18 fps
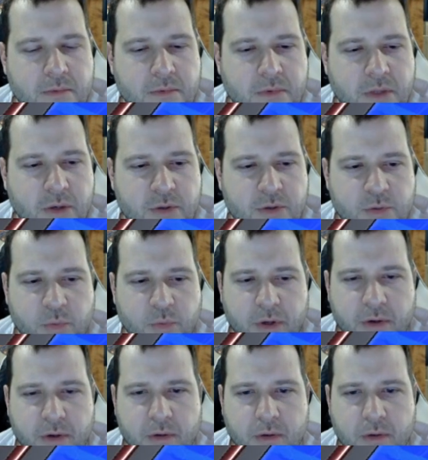That was
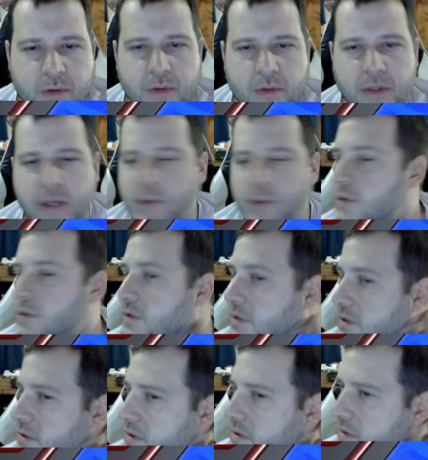weird. That
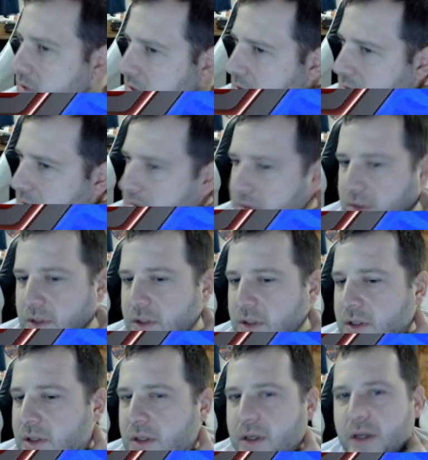was
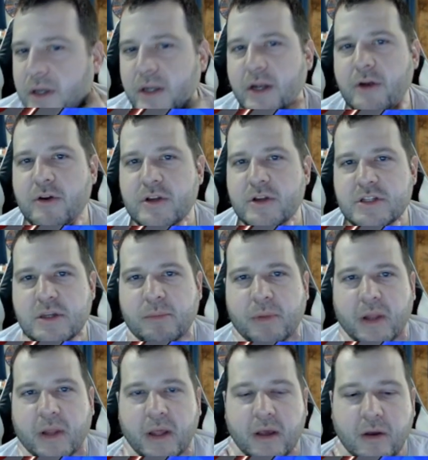an interesting
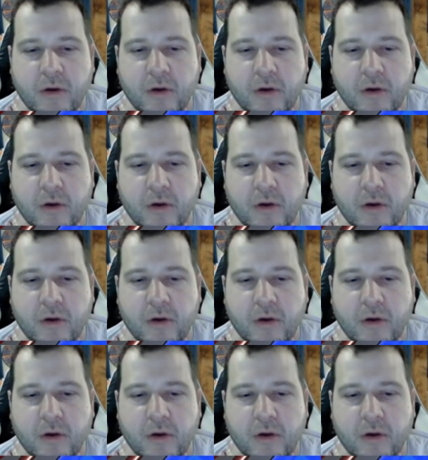play.